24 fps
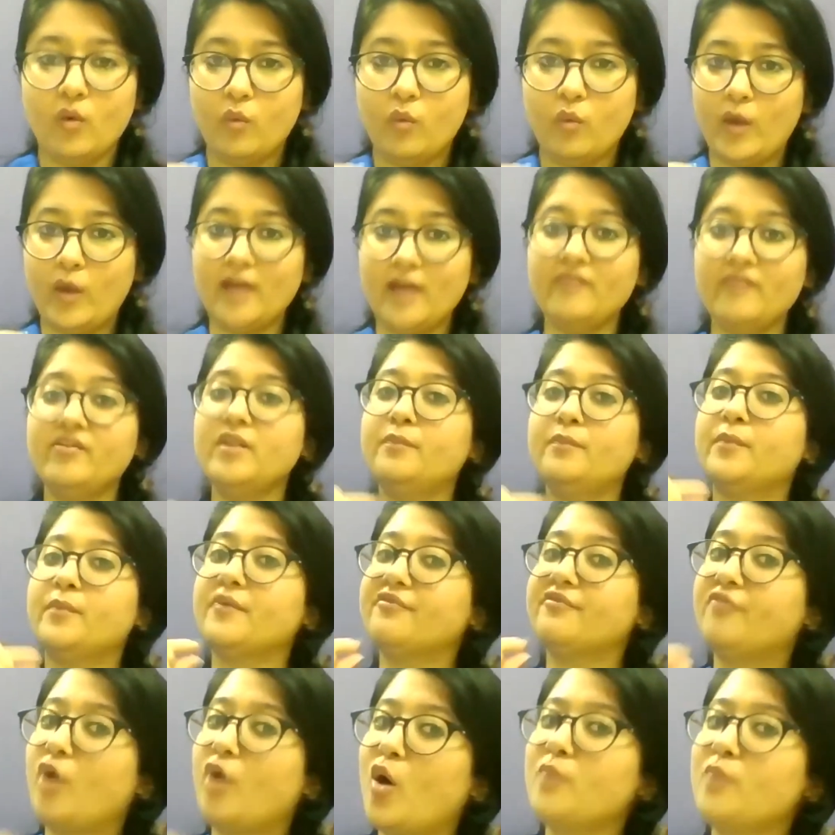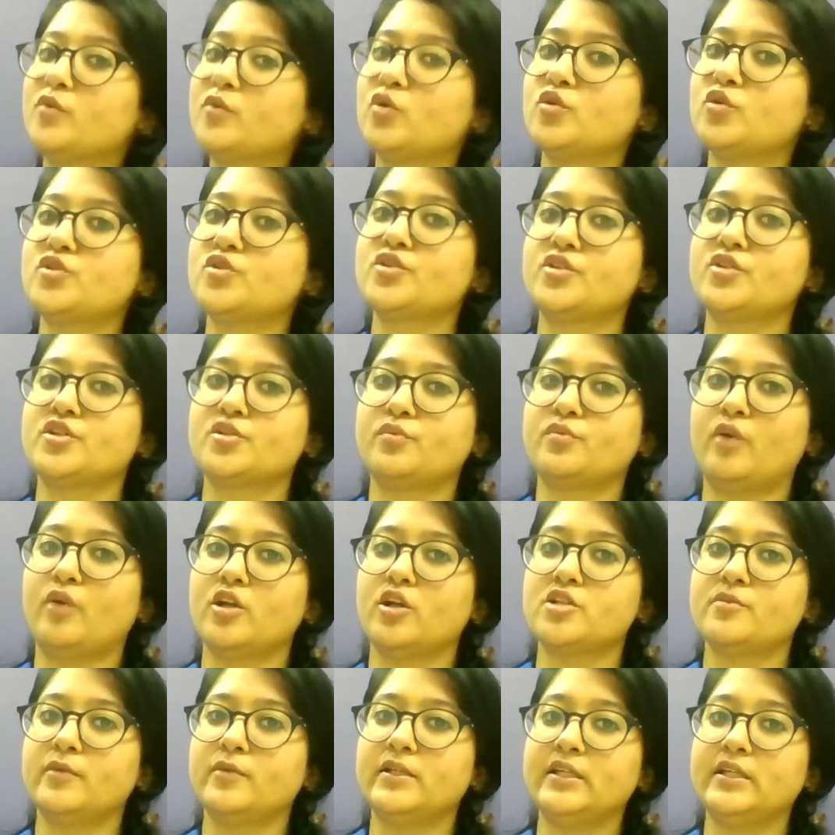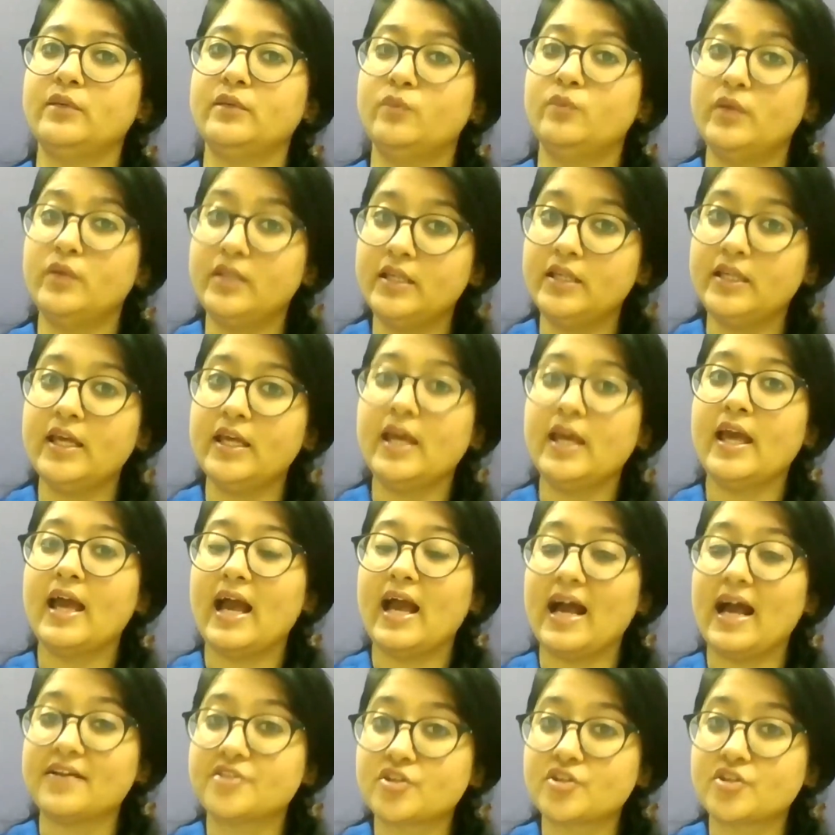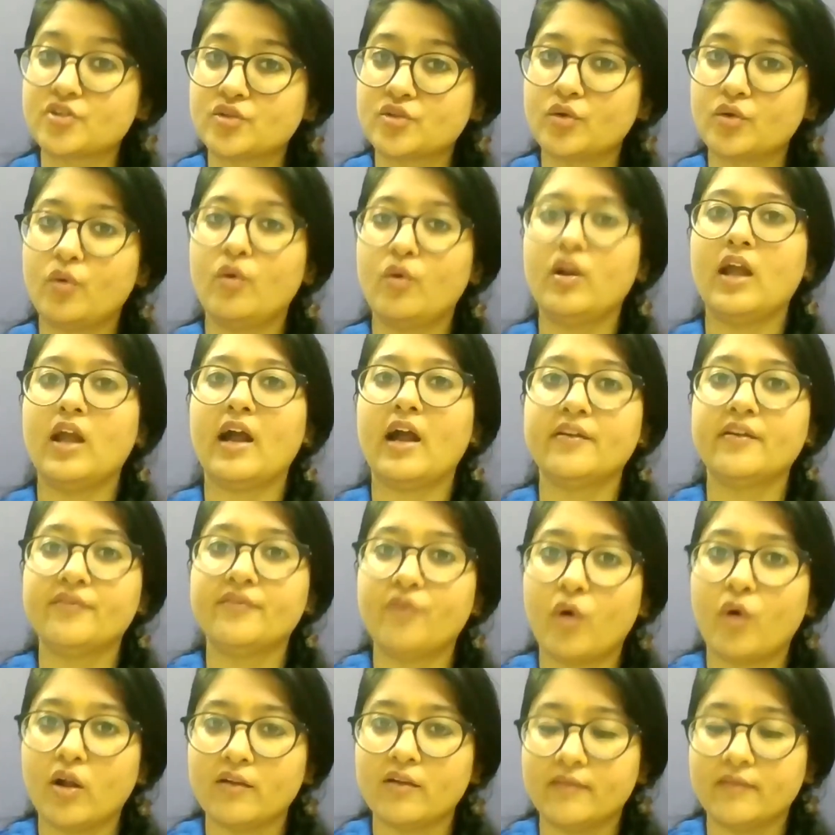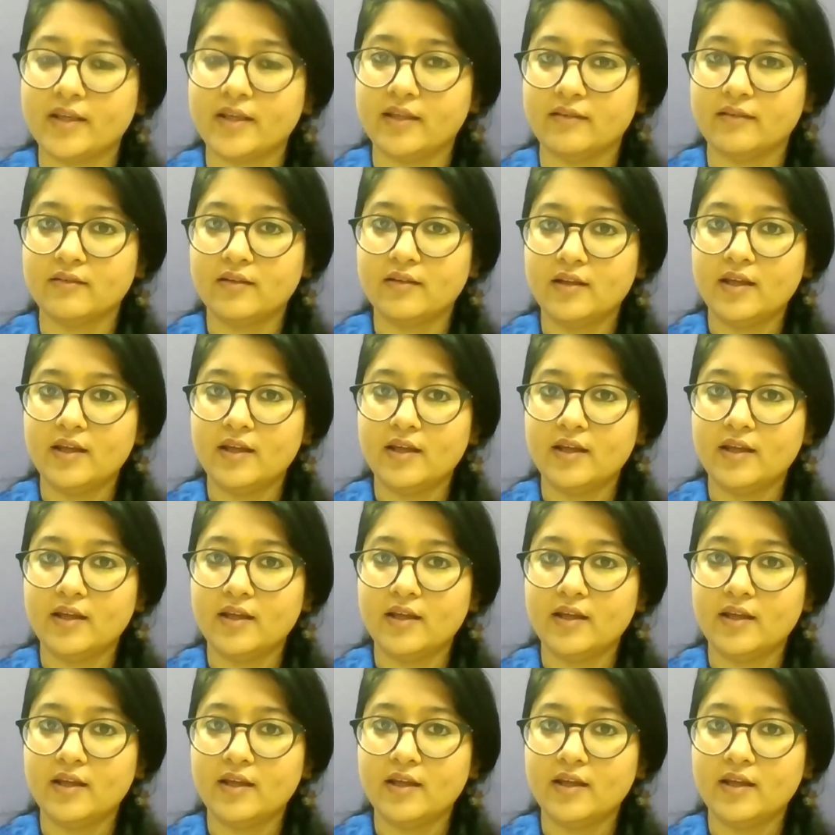When we perform those responsibility, we as a soul are evolving